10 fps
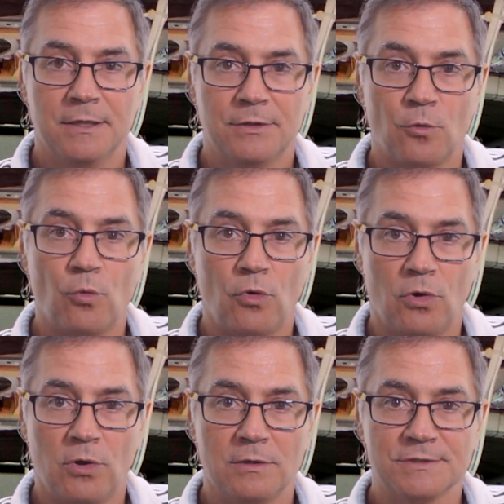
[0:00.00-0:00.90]
the
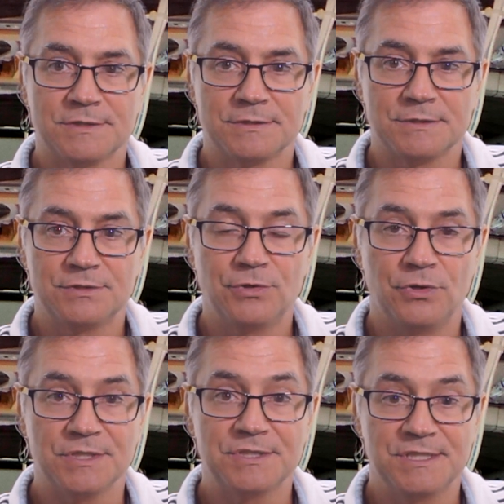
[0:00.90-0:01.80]
walls to
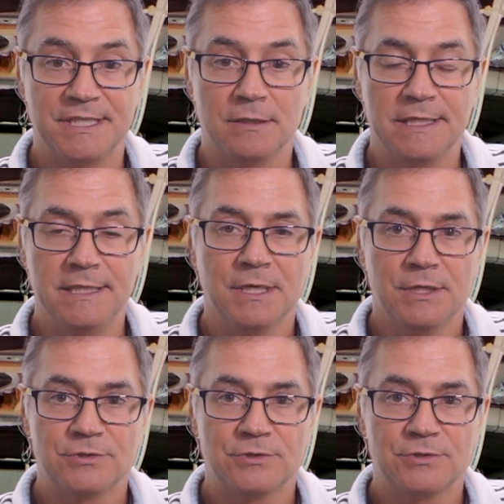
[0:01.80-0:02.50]
the ceiling.